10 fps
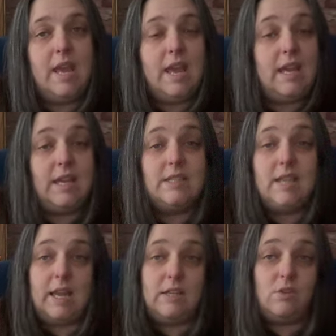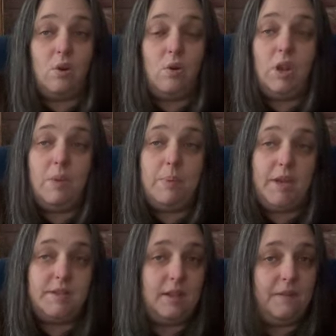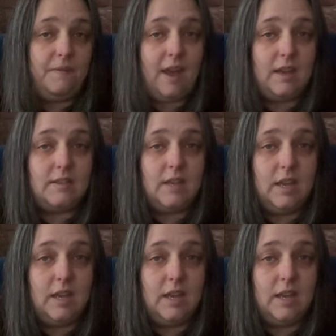It contained all her personal effects,